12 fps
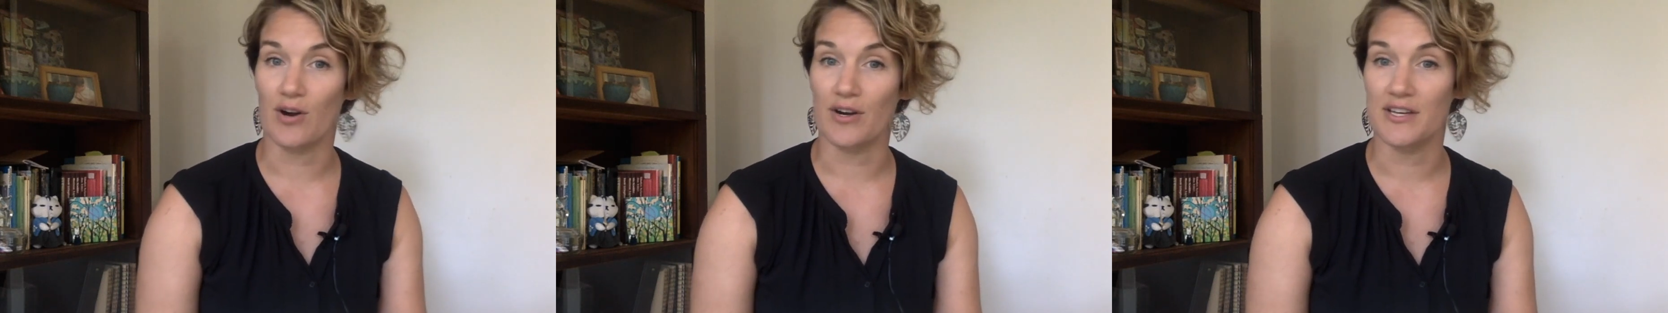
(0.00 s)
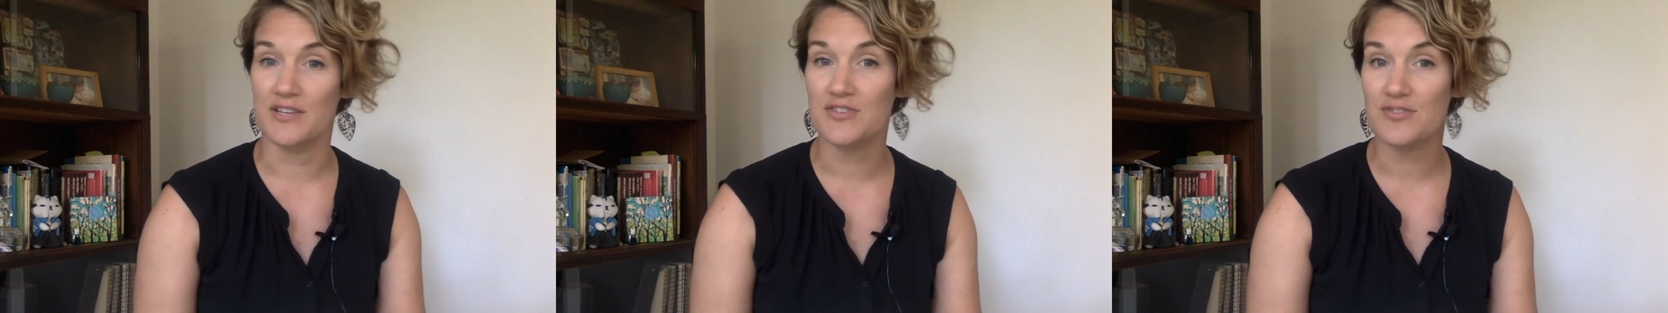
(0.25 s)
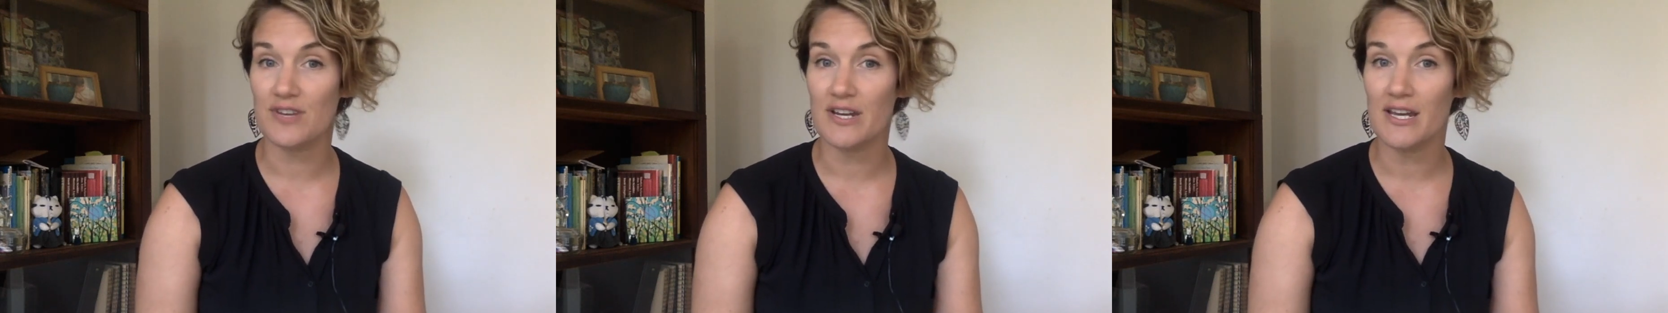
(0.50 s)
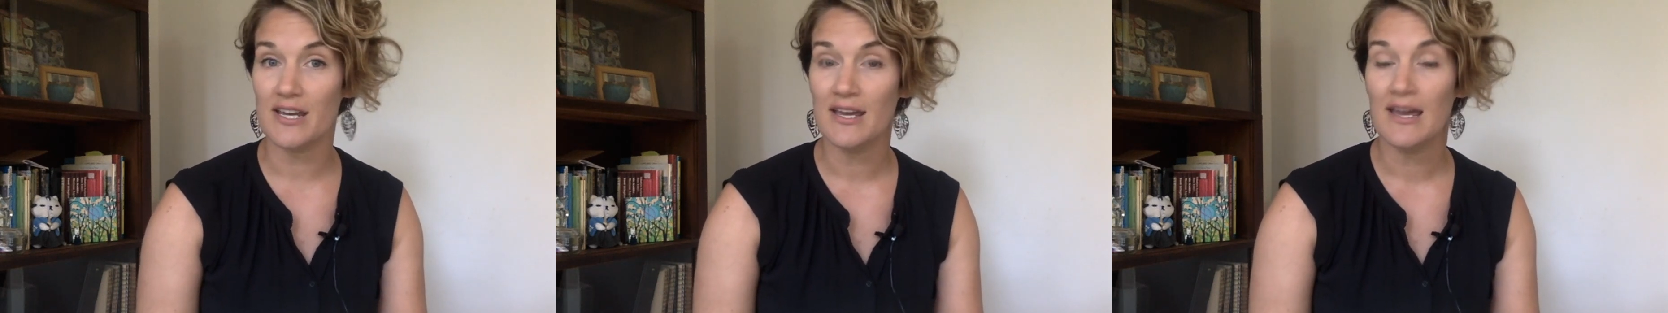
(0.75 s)
art
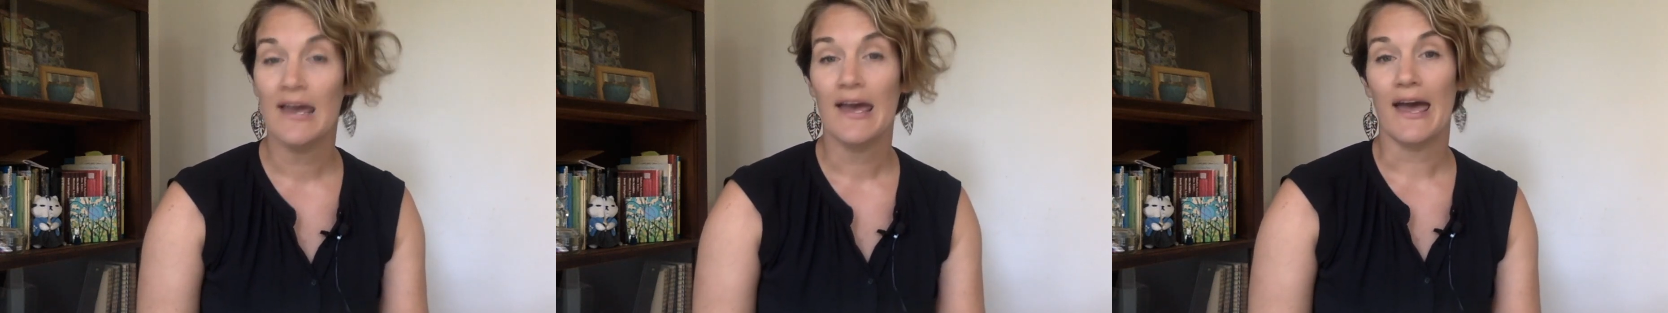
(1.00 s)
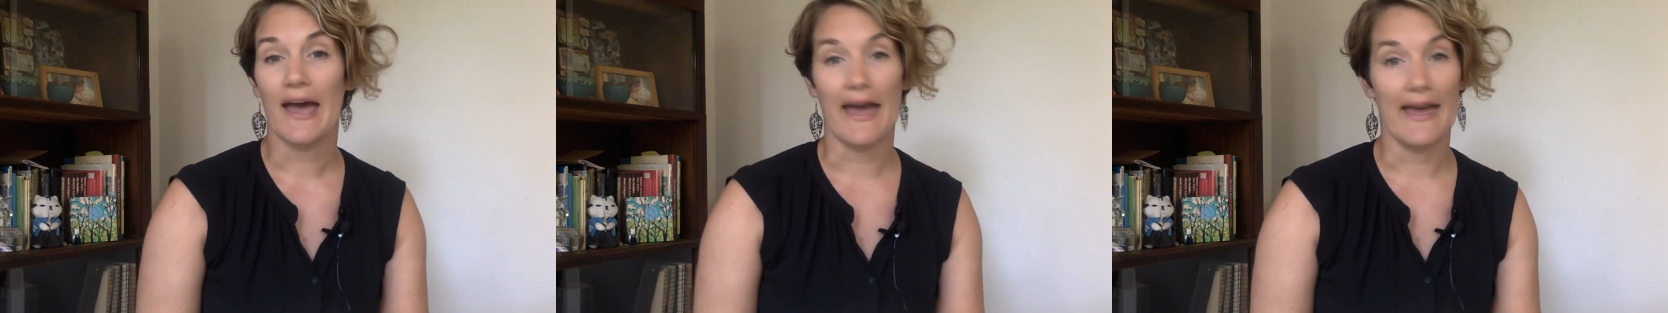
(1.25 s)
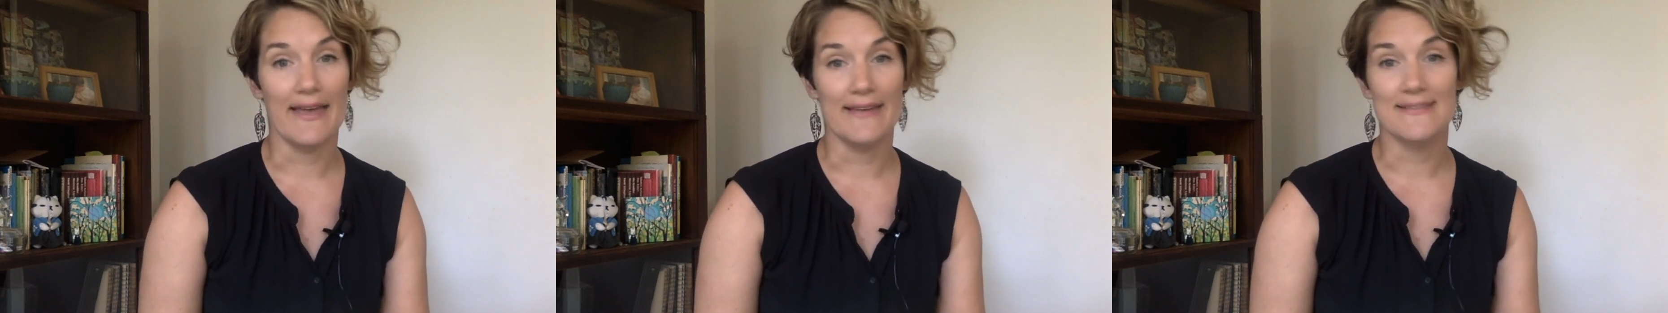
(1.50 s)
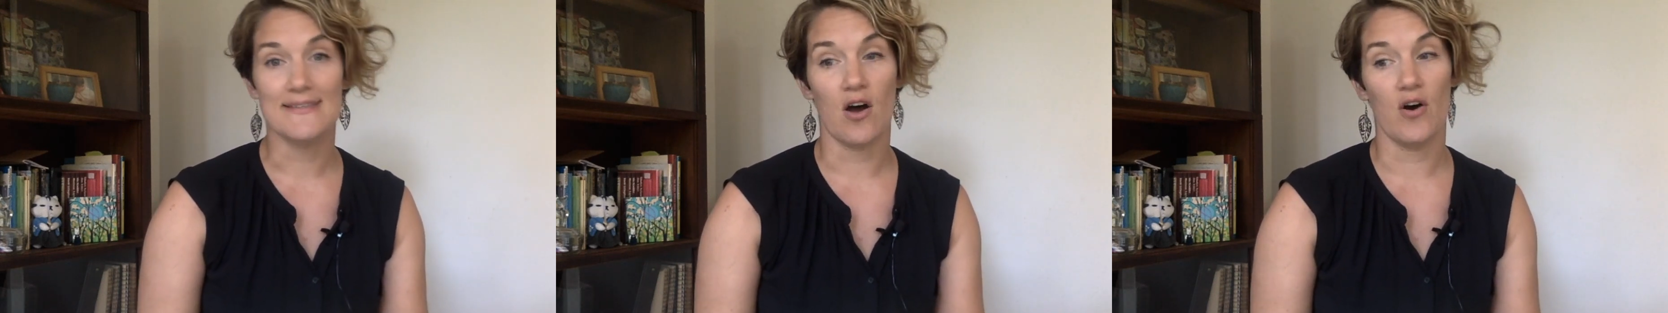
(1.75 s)
history,
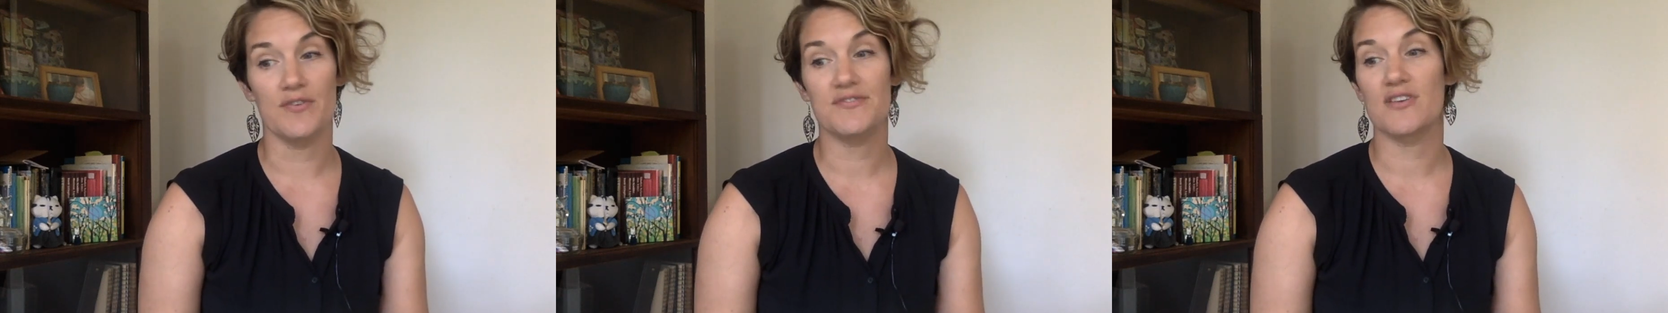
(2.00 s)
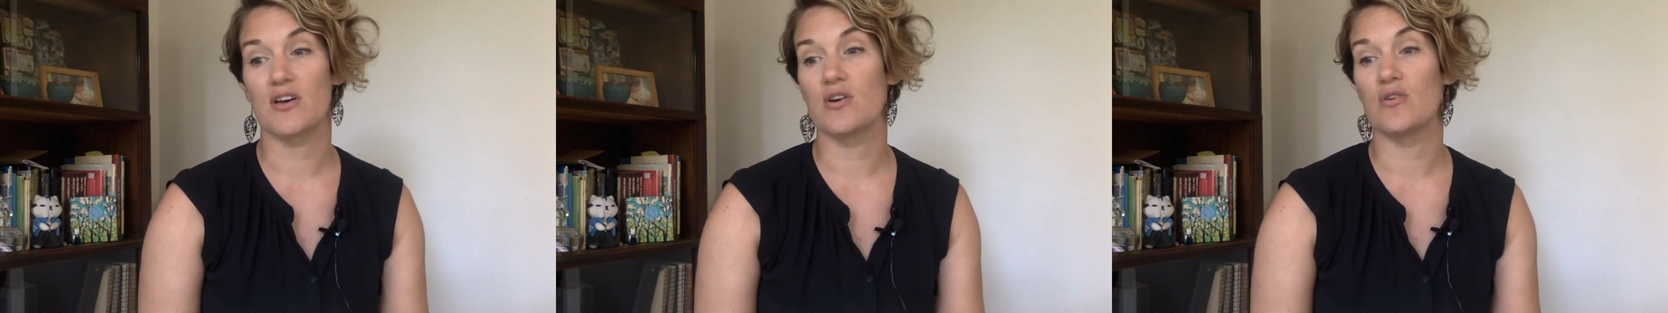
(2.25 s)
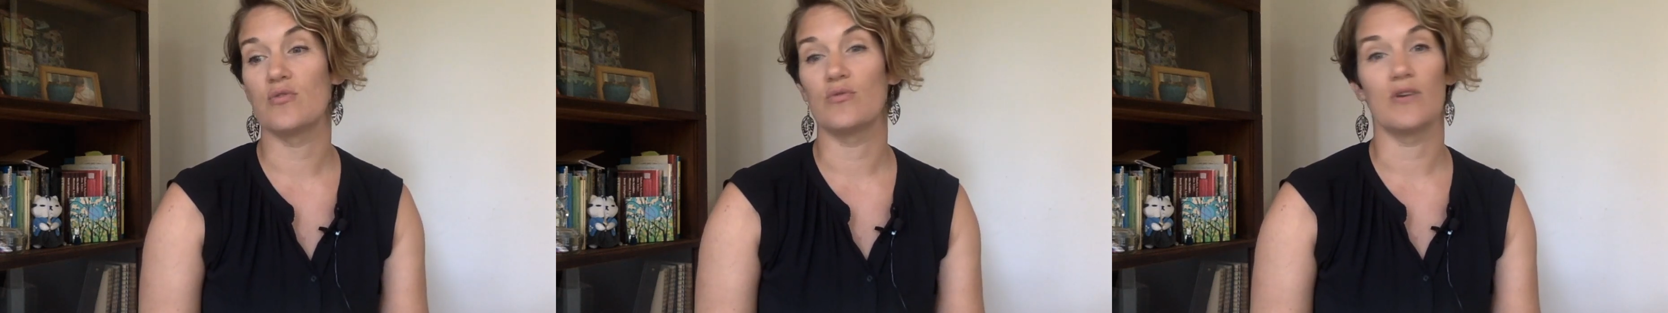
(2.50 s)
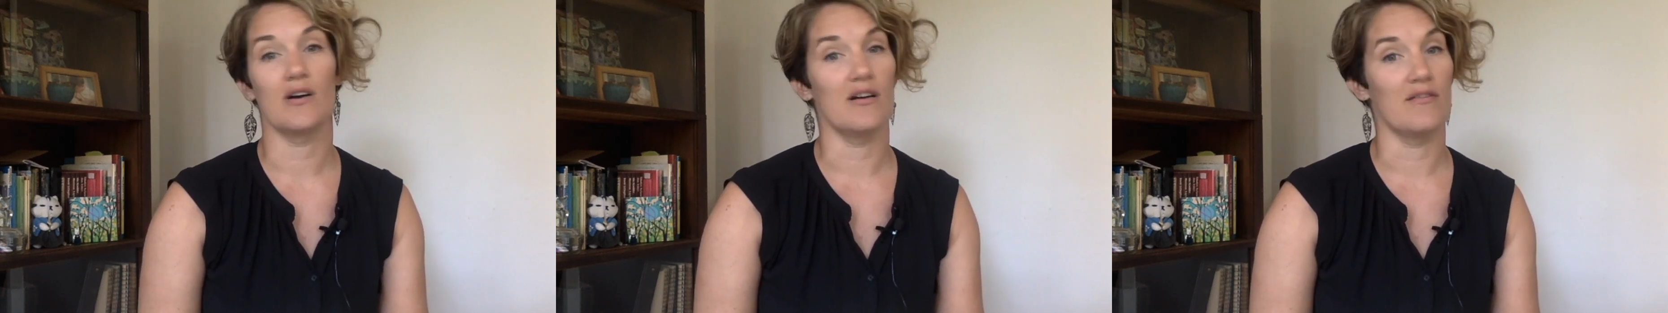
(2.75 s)
and
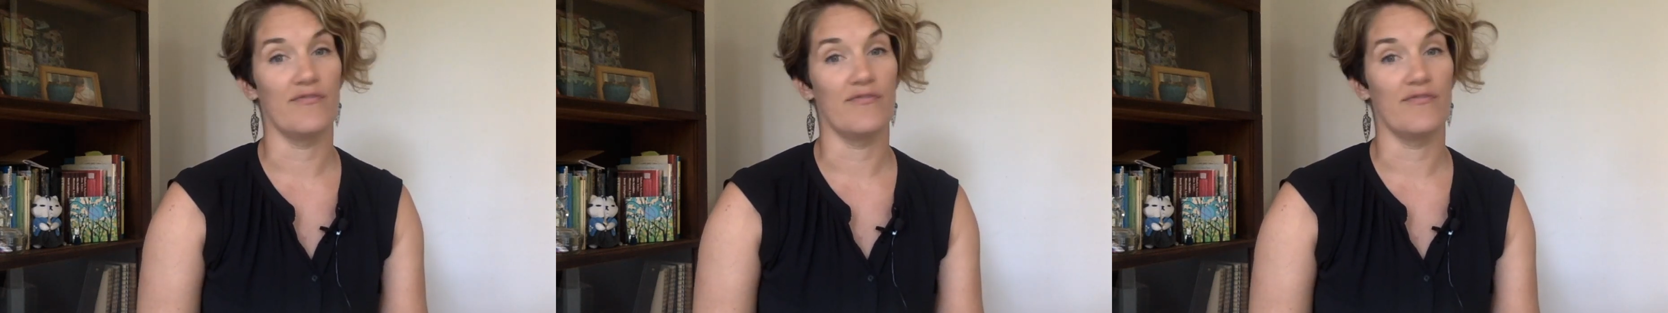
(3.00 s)
also a